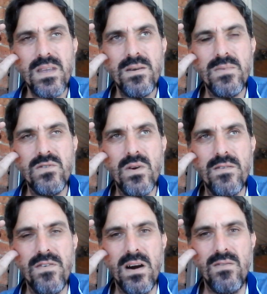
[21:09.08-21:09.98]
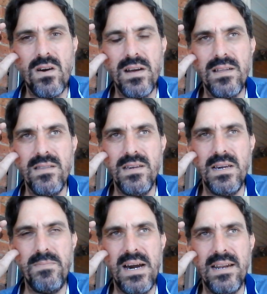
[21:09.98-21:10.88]
Maduro 5 line and the
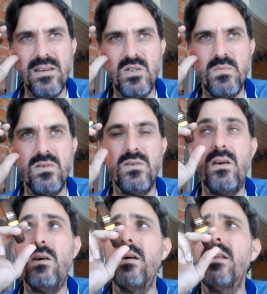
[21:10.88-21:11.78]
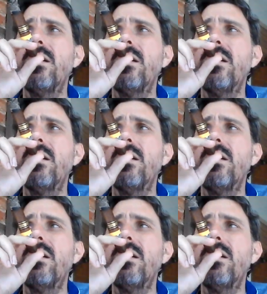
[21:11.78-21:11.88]
Partagas Maduro line